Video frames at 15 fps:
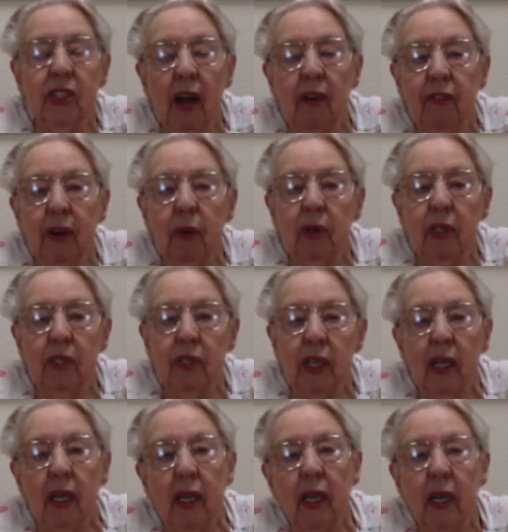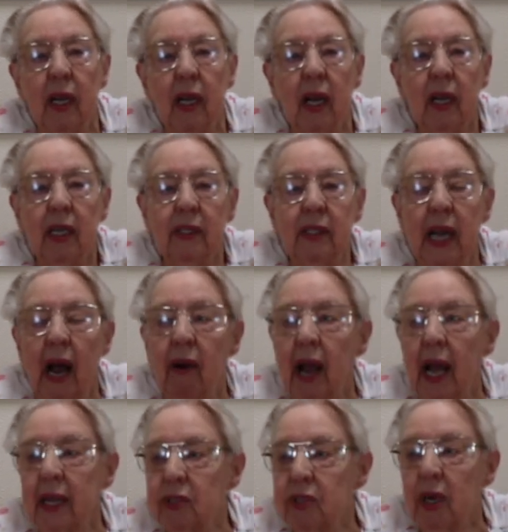Jeffrey was the
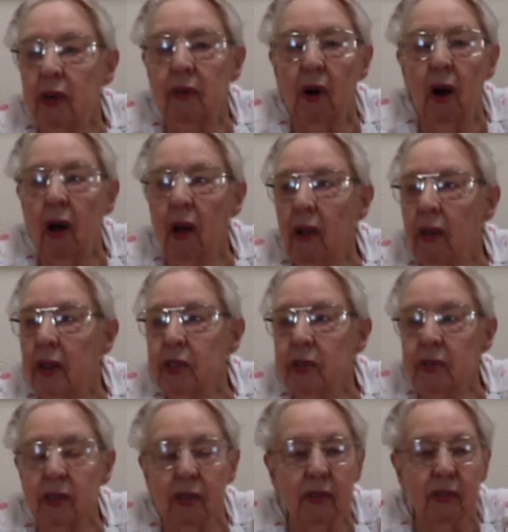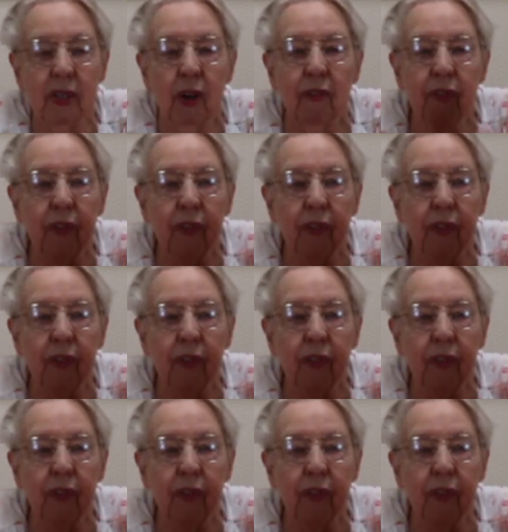director of all the stuff